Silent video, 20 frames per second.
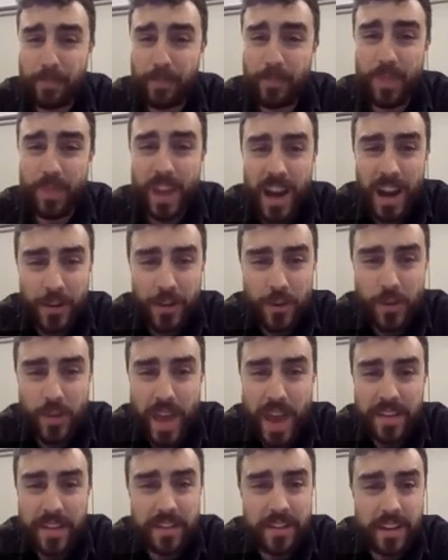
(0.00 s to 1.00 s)

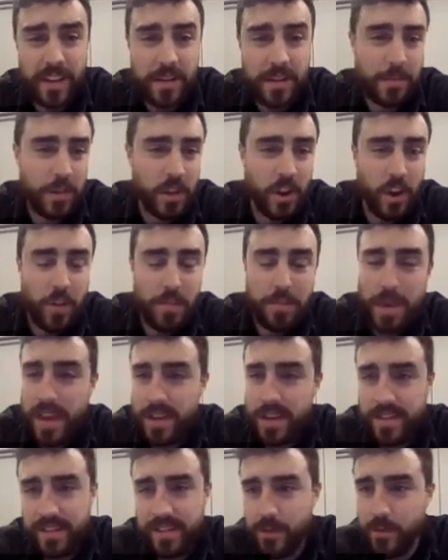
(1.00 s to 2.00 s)
100,000 and, you know, be
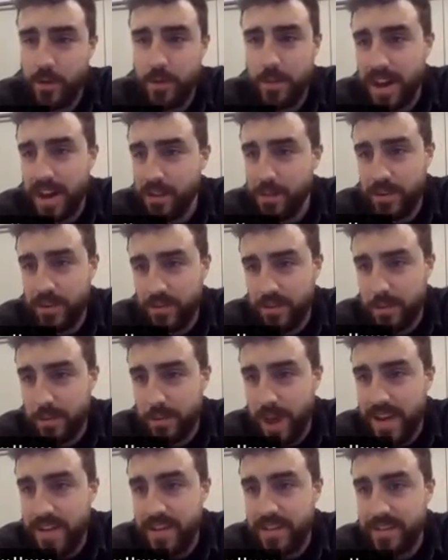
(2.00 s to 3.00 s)
considered for a parliamentary
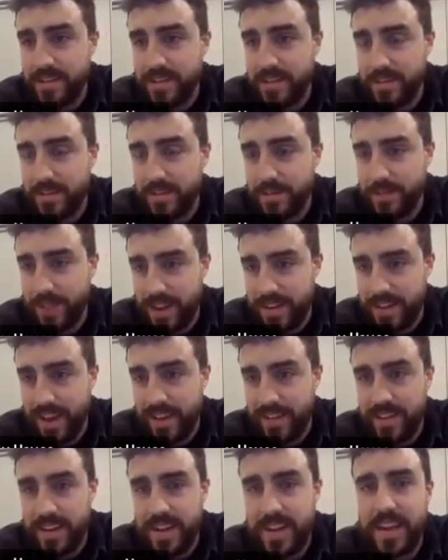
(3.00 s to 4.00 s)
debate is
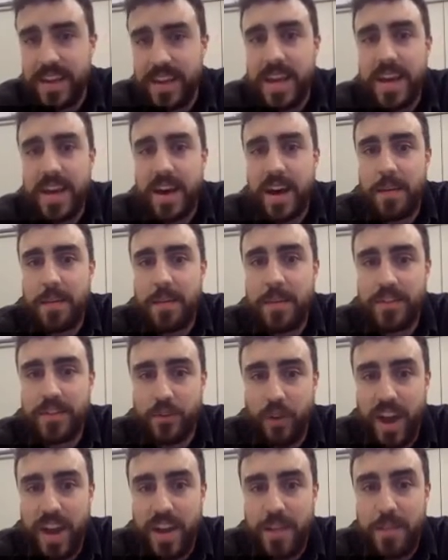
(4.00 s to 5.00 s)
fantastic. It's
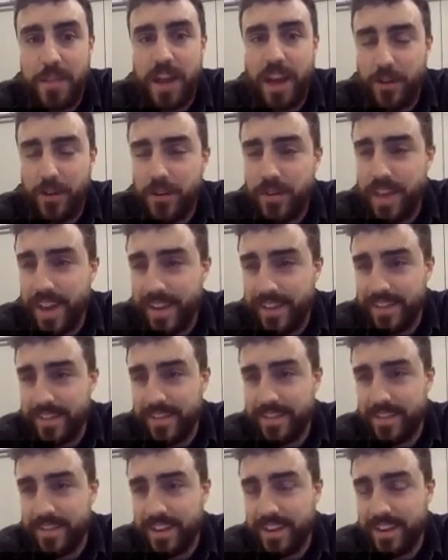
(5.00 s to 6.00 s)
great, but 100,000
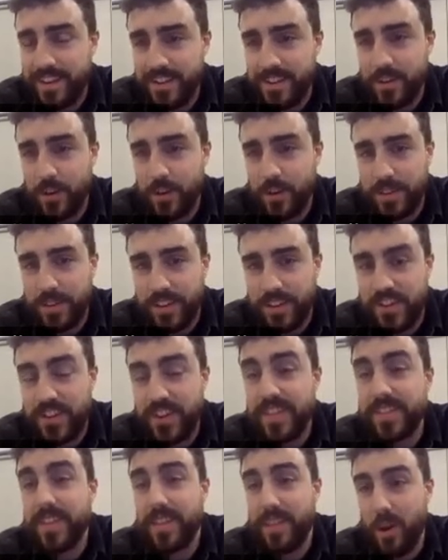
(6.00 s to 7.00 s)
signatures on a petition
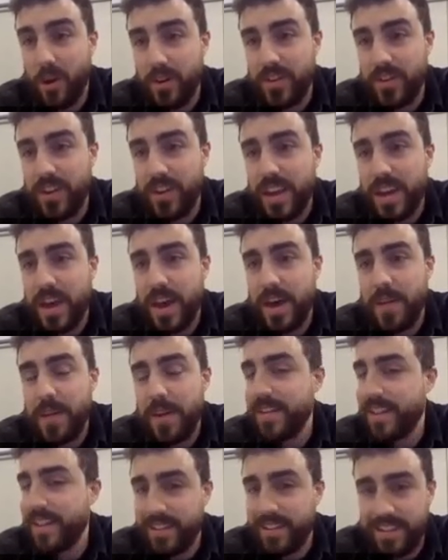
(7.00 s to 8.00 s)
is a lot.
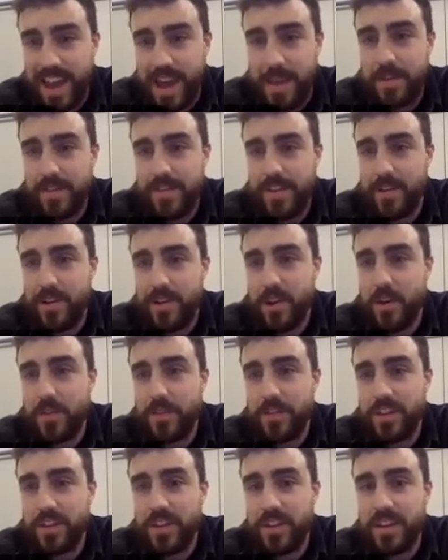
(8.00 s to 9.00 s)
And it doesn't happen very
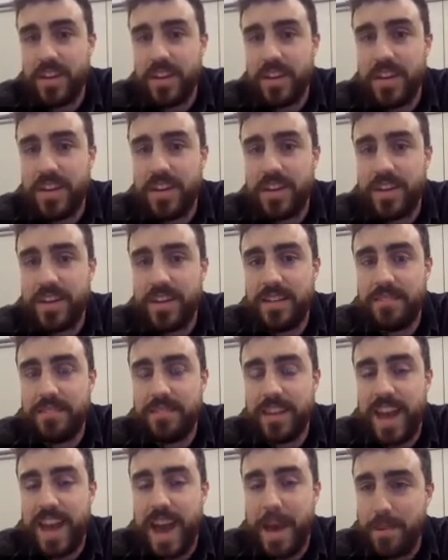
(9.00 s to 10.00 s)
often.
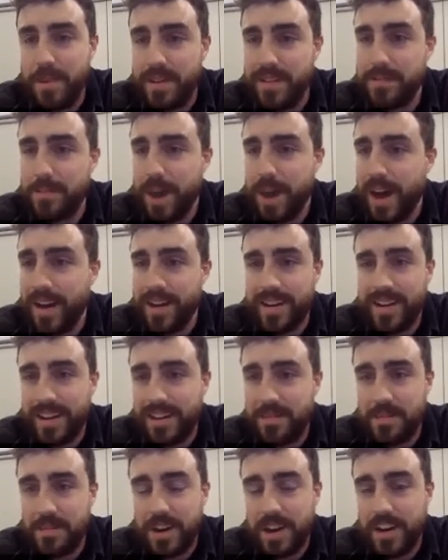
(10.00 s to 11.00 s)
It happens, but
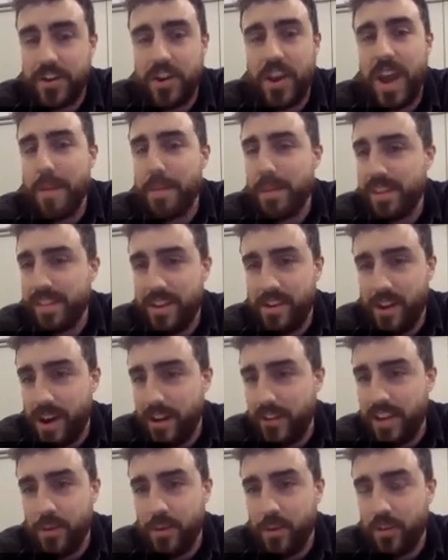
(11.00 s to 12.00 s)
I don't know how many there
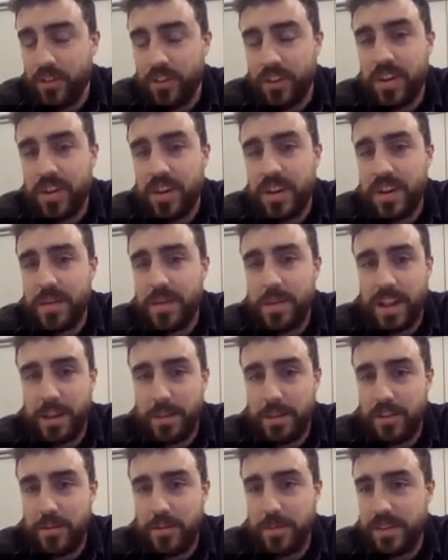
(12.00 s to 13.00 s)
are a year on the
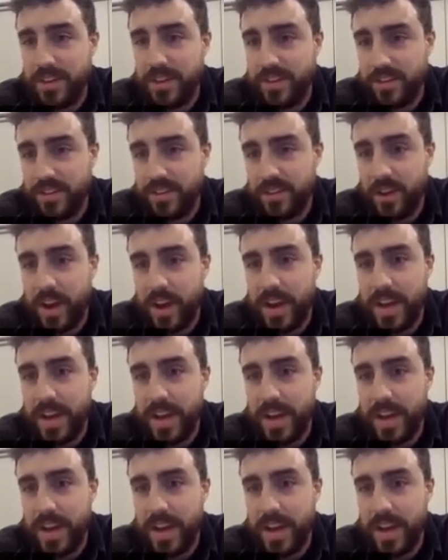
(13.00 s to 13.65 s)
parliamentary petition site.